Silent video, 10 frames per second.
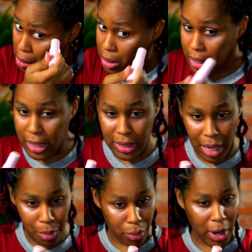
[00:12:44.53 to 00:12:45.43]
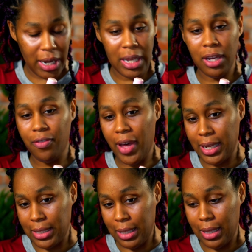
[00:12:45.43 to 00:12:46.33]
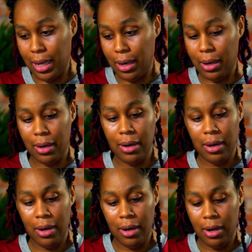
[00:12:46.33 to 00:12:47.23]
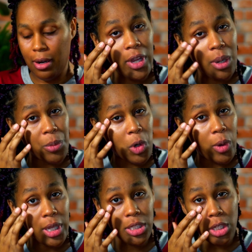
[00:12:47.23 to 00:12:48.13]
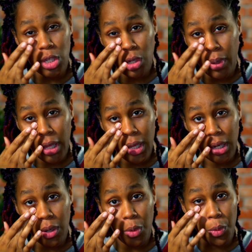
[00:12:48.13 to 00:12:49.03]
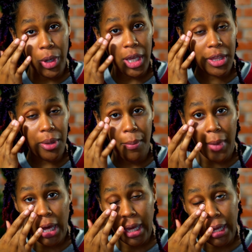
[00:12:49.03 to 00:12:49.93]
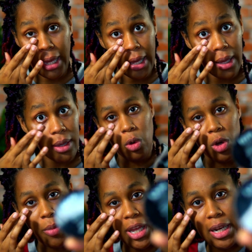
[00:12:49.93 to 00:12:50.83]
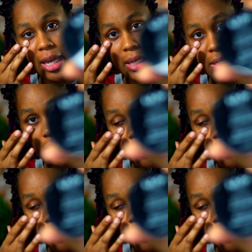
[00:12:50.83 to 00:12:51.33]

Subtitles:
Really get that brightening effect in there. And then I'm going to go in with my NYX